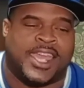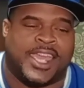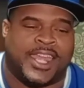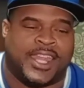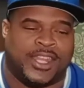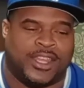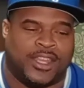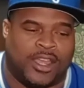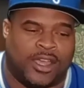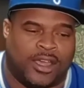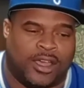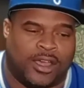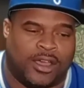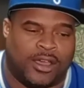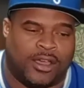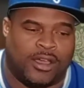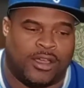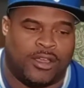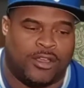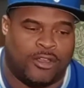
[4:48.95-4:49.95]
in
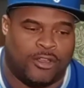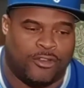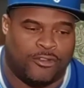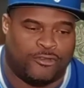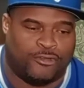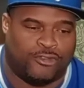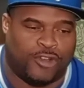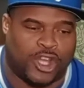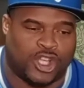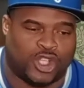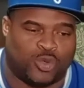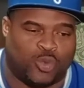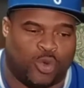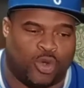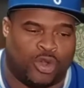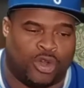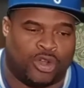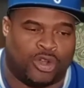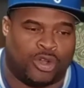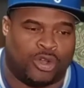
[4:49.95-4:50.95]
the
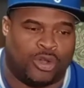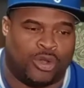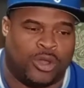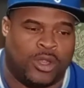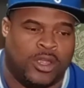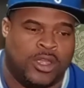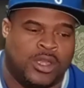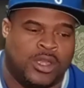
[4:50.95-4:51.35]
freshwater